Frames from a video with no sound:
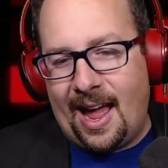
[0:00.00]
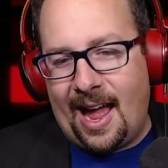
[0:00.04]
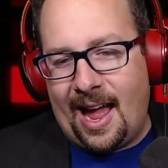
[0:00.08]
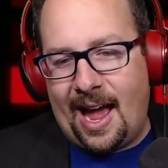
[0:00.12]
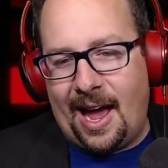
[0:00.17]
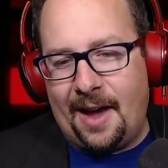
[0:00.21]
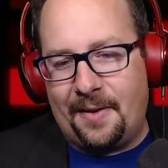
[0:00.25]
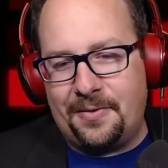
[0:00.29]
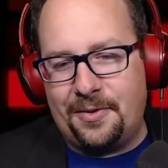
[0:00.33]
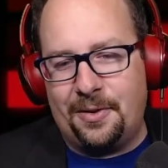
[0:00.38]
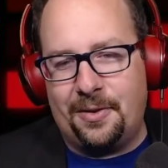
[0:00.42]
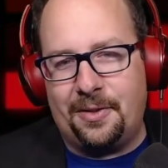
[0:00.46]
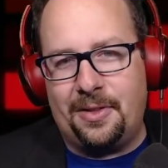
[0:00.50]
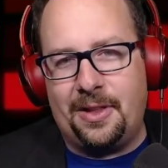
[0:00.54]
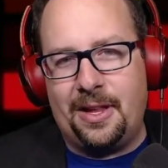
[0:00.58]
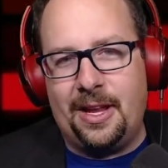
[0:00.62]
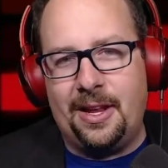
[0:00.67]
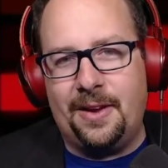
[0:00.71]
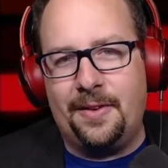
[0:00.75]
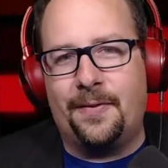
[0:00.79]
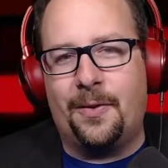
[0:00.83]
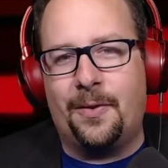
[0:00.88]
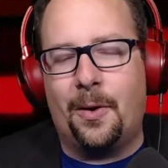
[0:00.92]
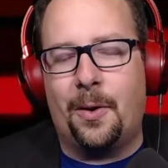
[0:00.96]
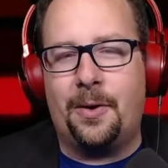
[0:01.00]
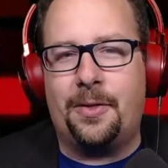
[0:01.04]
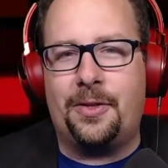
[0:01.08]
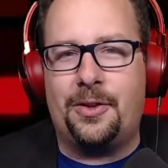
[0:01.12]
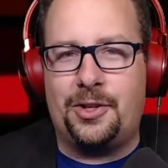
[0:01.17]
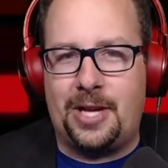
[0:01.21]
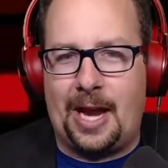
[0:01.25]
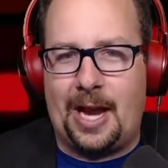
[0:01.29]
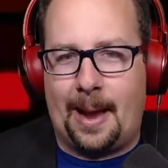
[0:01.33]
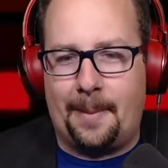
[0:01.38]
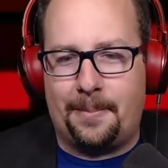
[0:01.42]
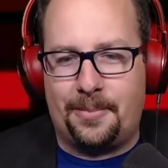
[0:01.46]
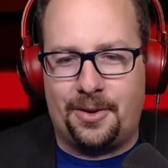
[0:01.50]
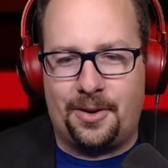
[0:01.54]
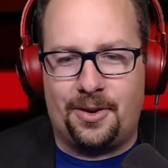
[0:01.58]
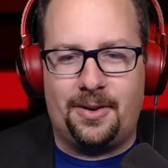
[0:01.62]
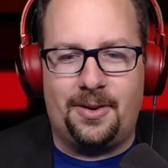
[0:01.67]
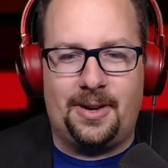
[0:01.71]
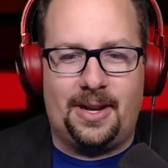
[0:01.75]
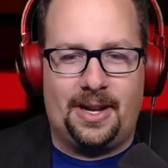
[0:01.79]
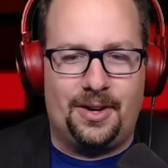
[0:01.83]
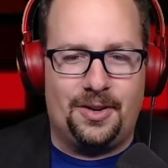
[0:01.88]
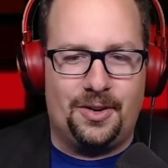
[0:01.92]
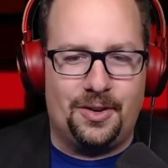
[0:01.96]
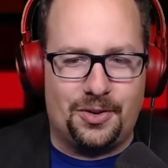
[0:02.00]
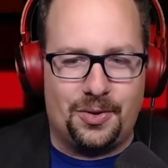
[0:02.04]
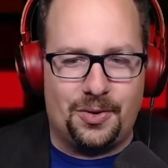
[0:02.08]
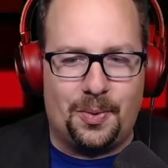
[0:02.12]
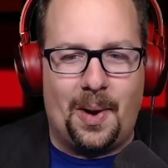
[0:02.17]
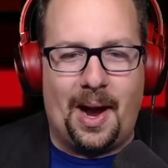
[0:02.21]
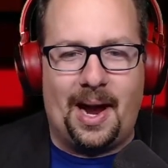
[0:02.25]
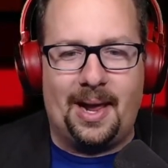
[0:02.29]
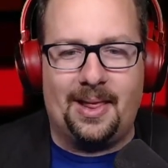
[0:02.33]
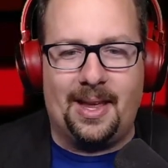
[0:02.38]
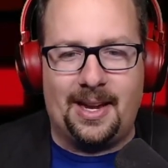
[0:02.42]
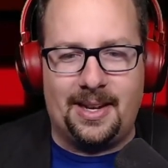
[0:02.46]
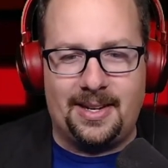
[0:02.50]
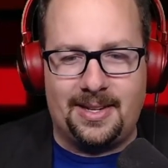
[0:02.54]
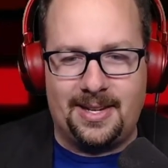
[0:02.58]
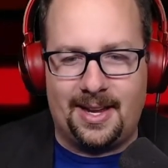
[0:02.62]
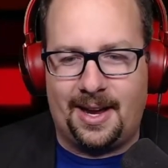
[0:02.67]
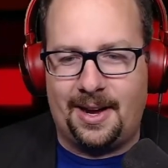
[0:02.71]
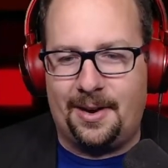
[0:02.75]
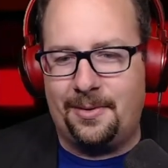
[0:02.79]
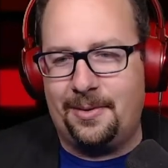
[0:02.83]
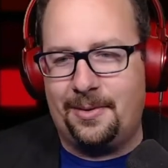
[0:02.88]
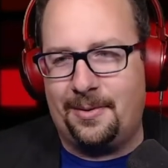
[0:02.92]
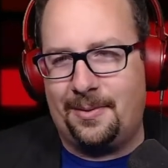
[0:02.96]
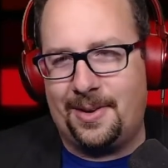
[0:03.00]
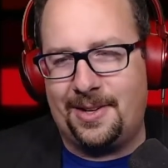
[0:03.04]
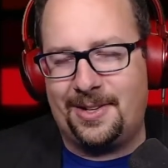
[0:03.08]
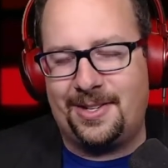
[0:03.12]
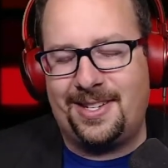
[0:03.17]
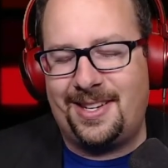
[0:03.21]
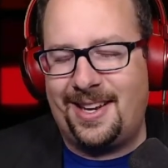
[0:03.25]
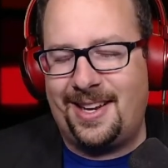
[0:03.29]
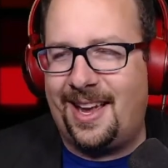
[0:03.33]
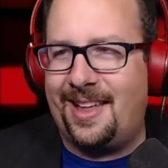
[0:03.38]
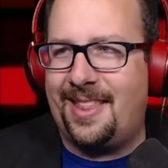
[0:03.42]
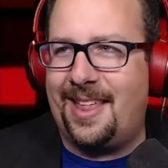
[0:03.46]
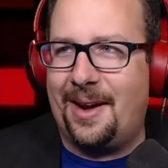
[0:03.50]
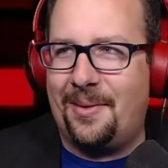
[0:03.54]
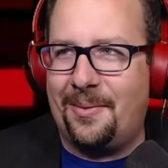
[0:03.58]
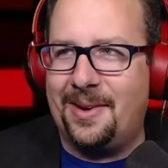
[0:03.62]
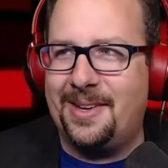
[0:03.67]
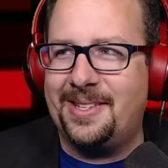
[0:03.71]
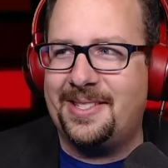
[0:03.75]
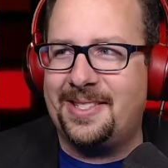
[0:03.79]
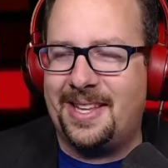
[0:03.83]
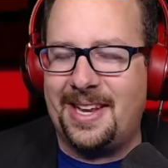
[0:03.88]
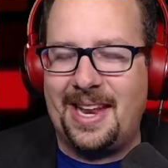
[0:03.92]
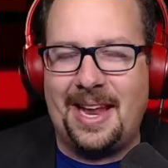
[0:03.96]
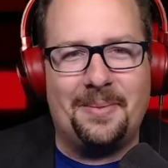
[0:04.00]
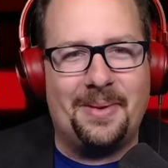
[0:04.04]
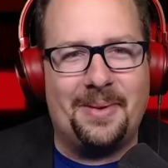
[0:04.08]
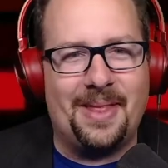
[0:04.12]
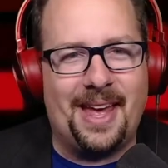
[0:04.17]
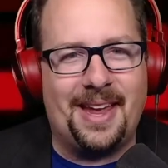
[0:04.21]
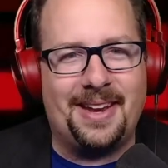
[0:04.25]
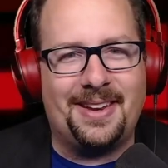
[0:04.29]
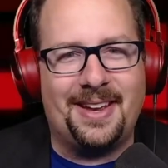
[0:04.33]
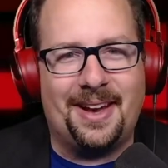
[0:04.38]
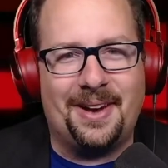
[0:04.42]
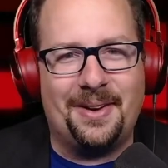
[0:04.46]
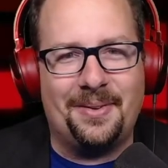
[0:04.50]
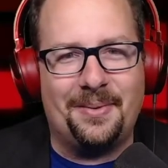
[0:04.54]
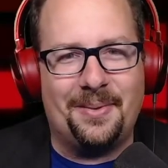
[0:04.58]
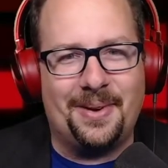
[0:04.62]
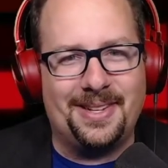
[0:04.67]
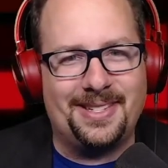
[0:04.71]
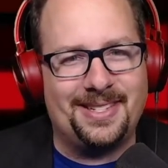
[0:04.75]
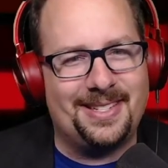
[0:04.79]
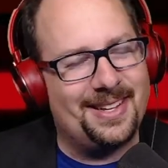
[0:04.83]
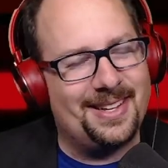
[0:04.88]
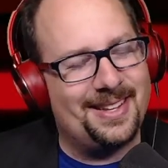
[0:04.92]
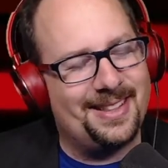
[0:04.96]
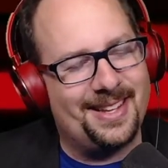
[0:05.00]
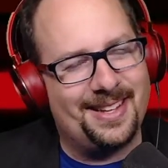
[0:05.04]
After the 4th chapter in Twilight Town, which, that was the name of that town, wasn't it?